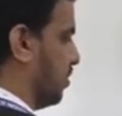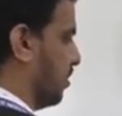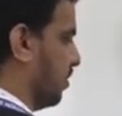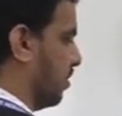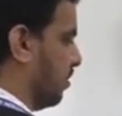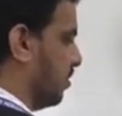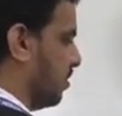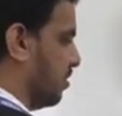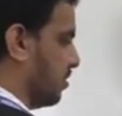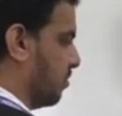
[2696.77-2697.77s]
here
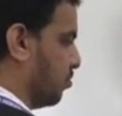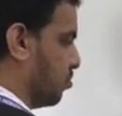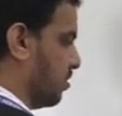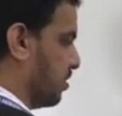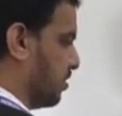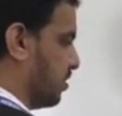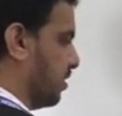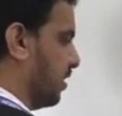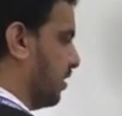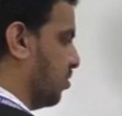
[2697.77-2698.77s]
suppose this is
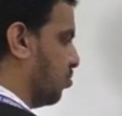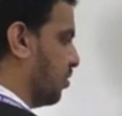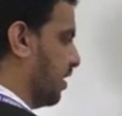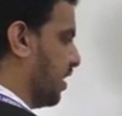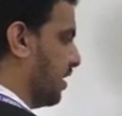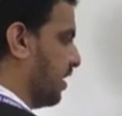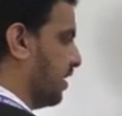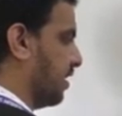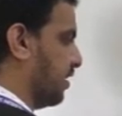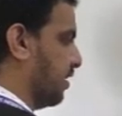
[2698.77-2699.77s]
theta
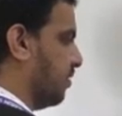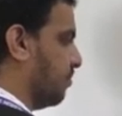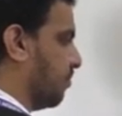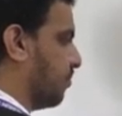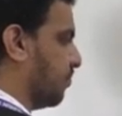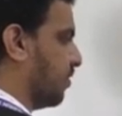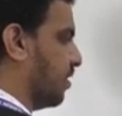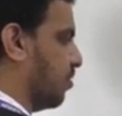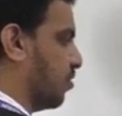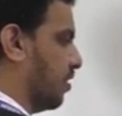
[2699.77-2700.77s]
210 degree.
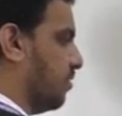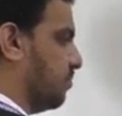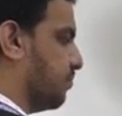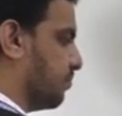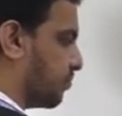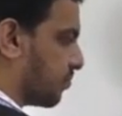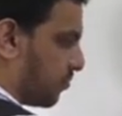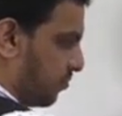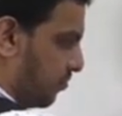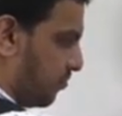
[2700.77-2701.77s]
Okay,
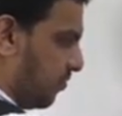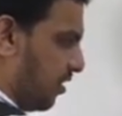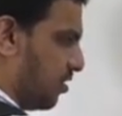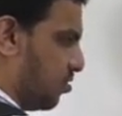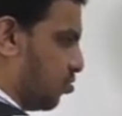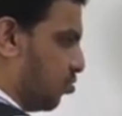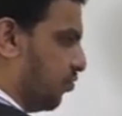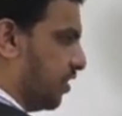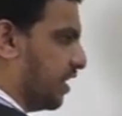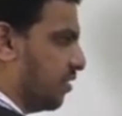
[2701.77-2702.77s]
so
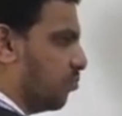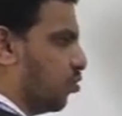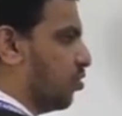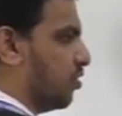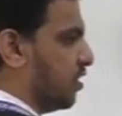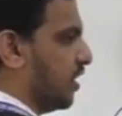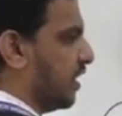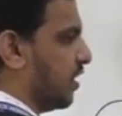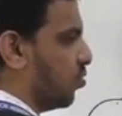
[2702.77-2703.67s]
we can put theta